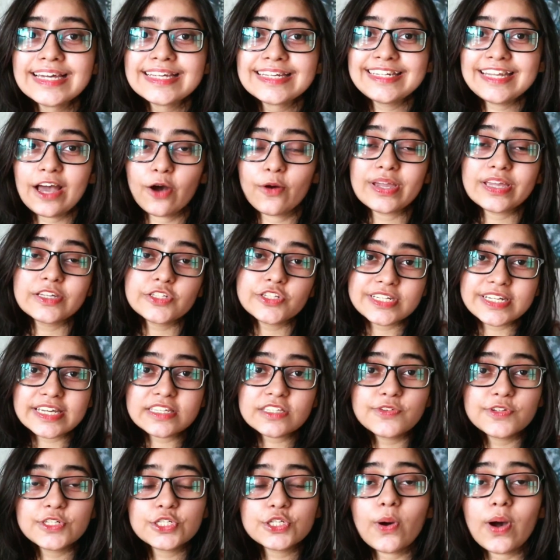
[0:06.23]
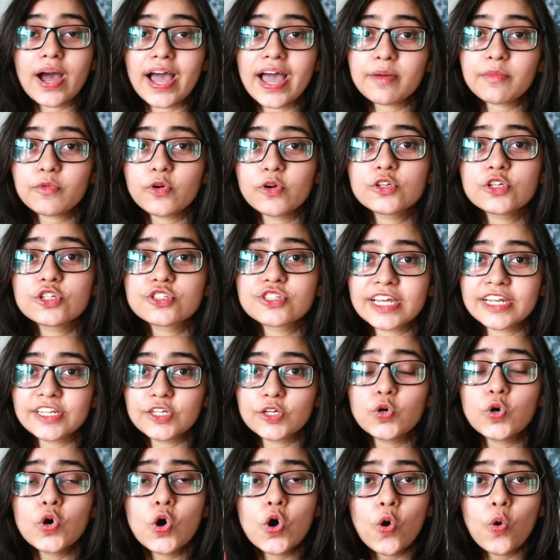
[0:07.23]
Now in today's video, I'm going to tell
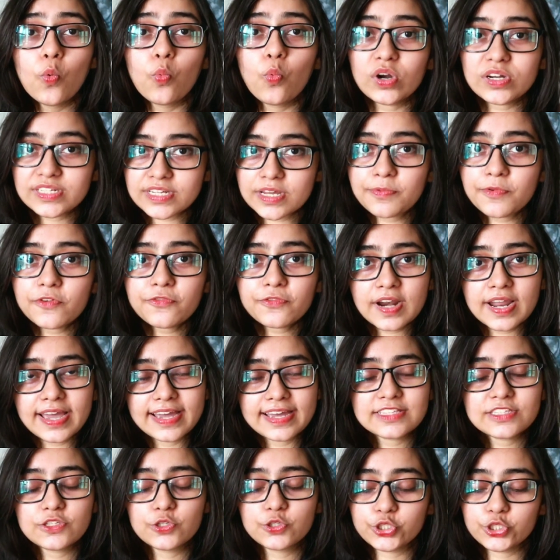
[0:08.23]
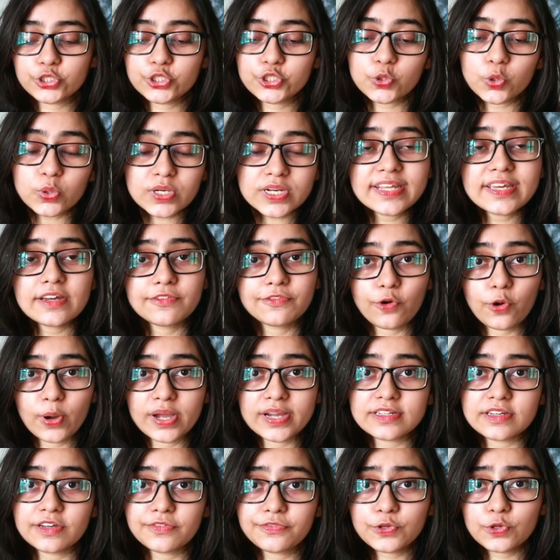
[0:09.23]
you what type of clients you should totally
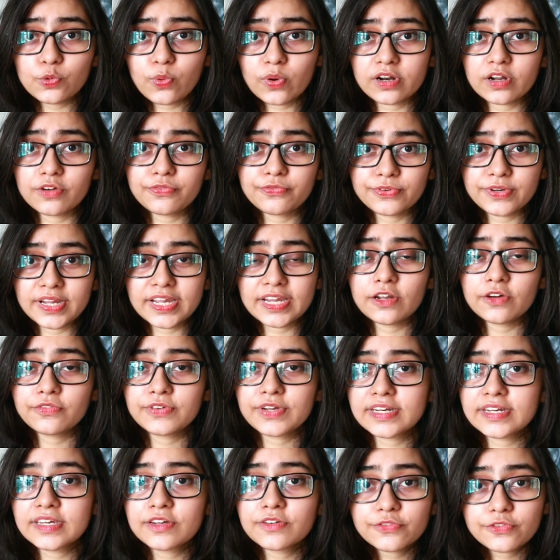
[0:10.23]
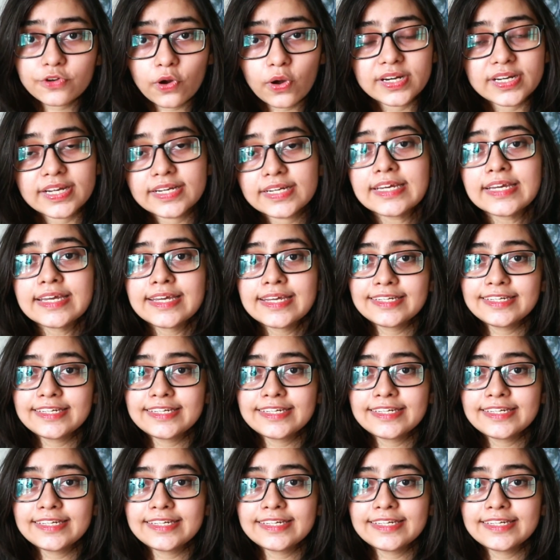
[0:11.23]
avoid if you are afraid of getting frauded.